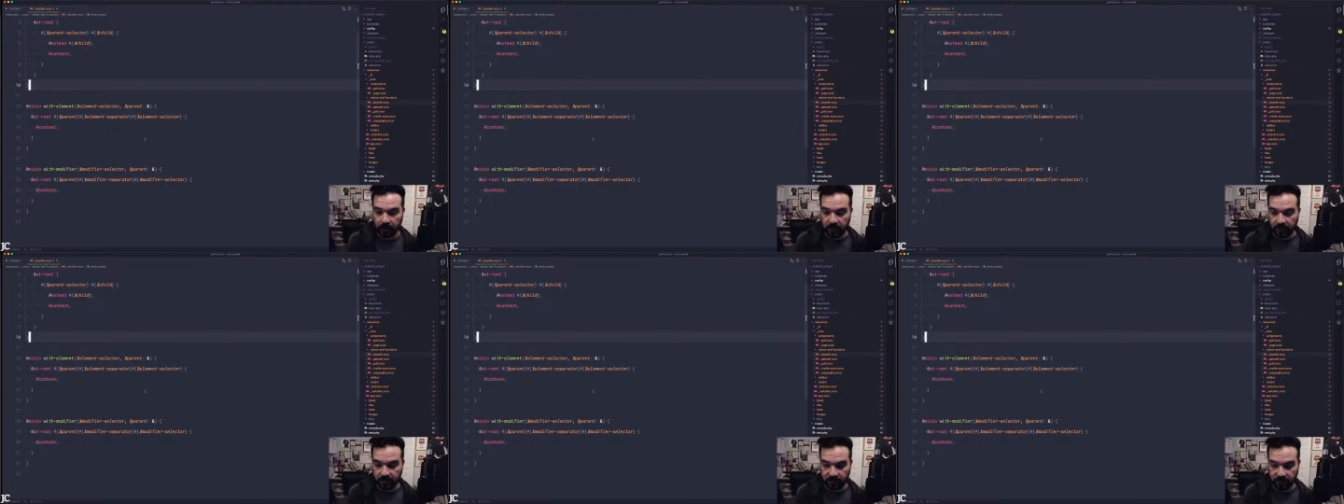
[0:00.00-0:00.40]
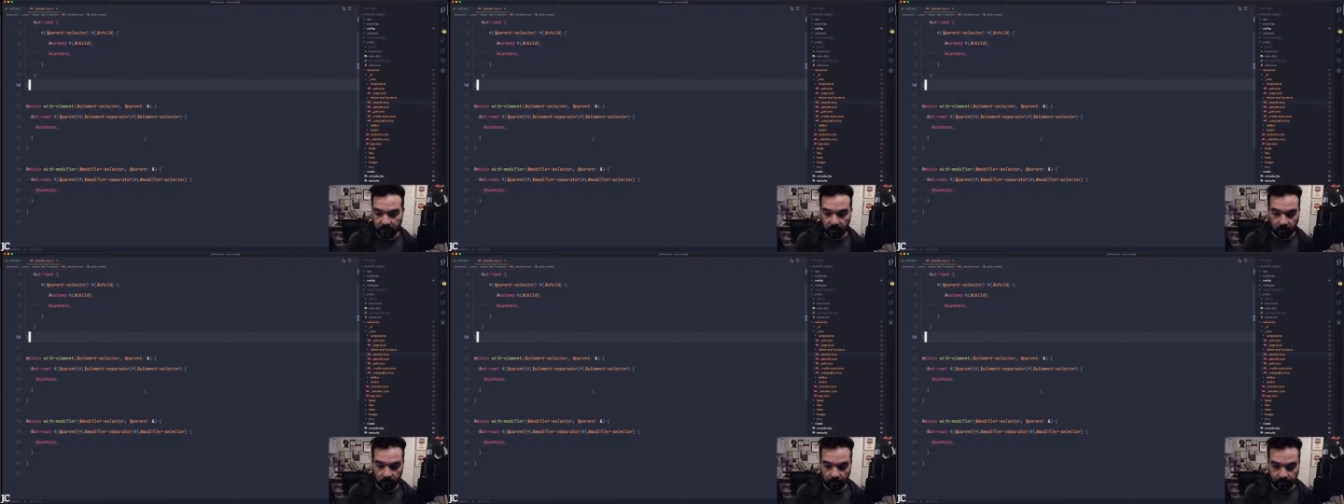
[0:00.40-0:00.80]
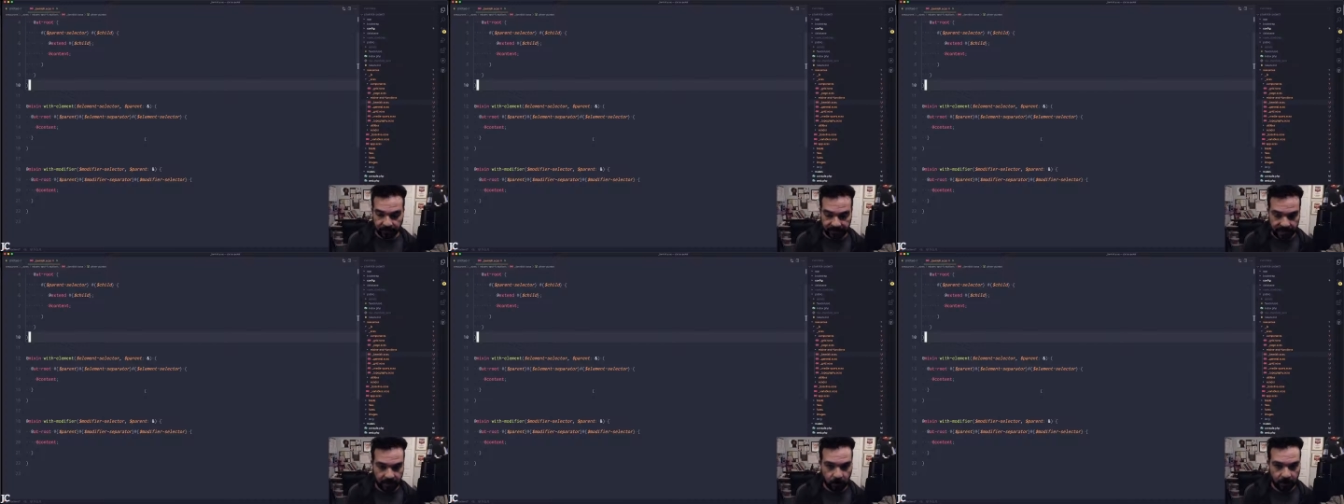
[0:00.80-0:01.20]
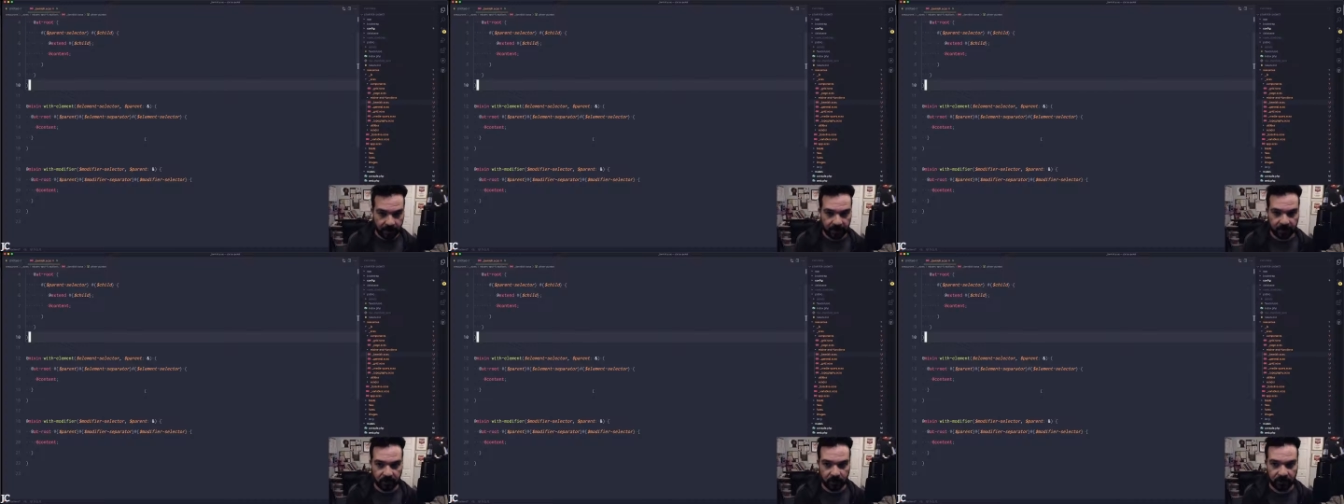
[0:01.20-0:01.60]
So now what I
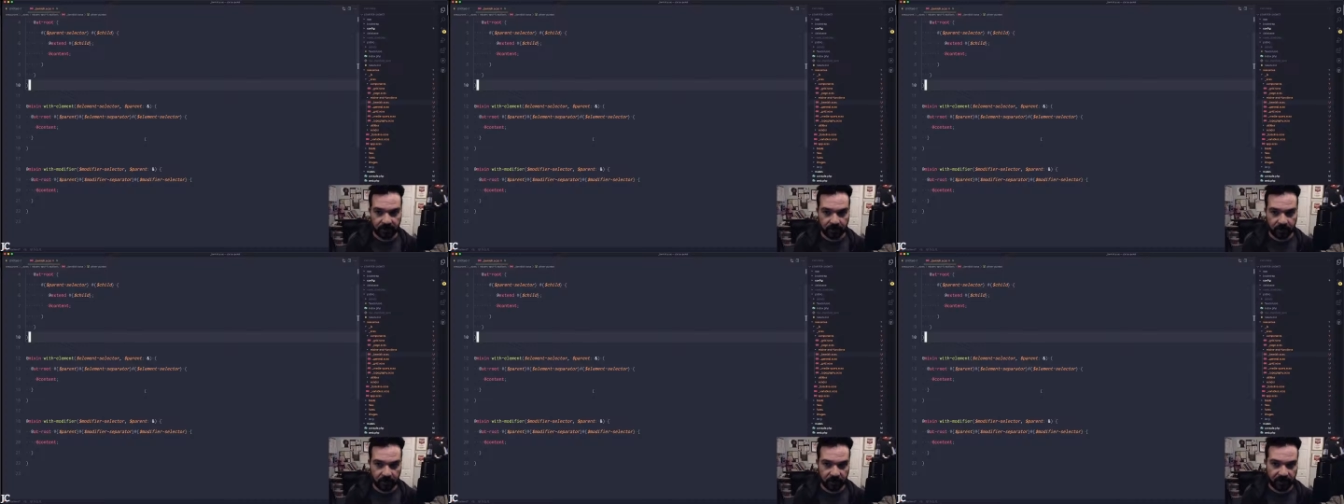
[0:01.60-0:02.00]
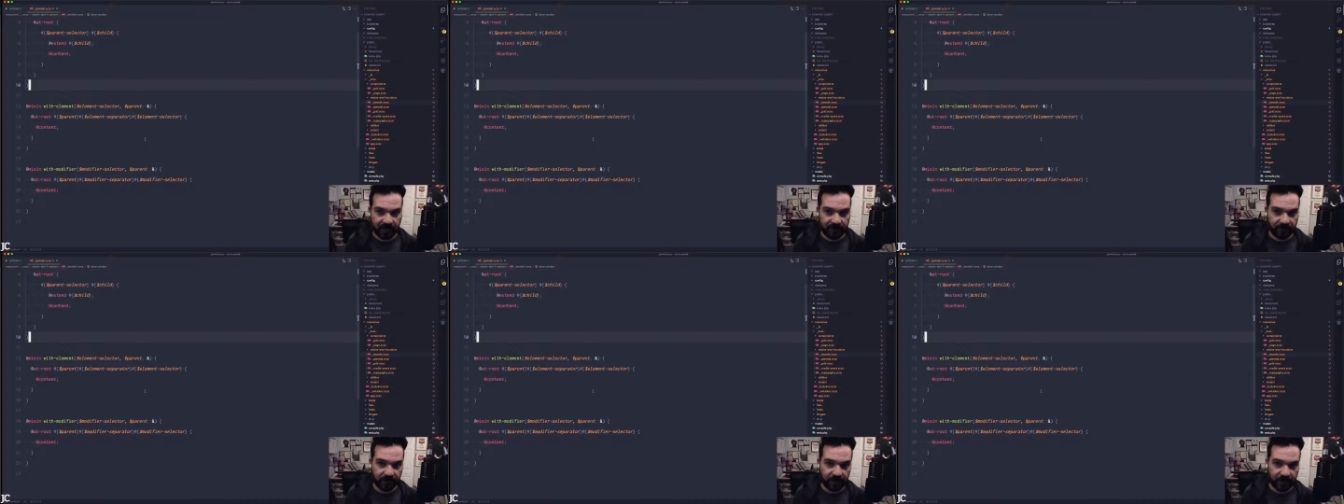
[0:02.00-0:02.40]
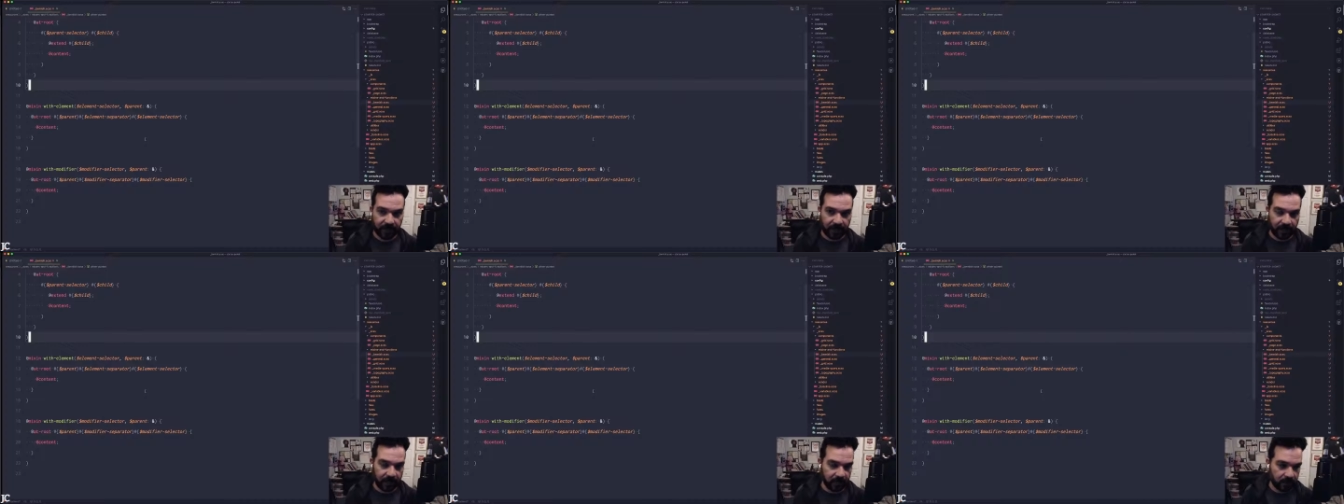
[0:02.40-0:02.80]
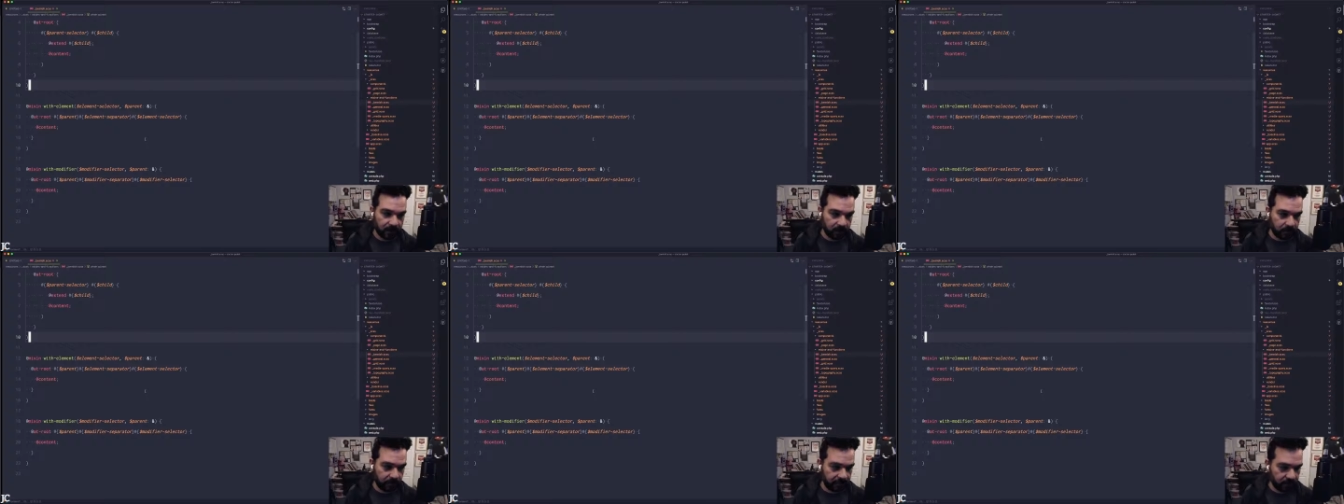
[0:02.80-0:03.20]
do is I'm just having a
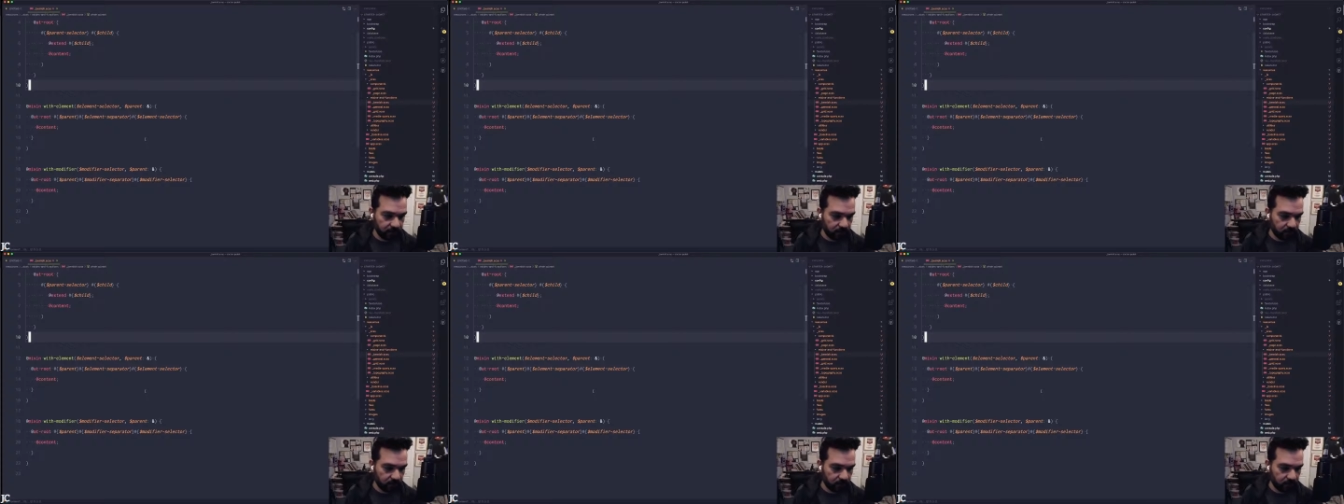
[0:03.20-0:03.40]
complete,